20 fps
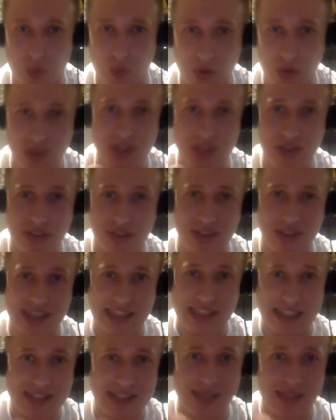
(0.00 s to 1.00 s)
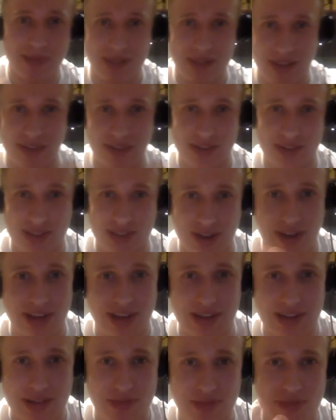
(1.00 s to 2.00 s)
what do you think needs to be done to
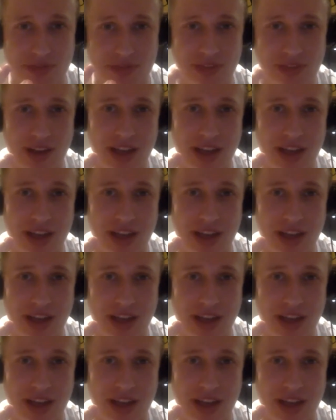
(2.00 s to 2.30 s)
kind of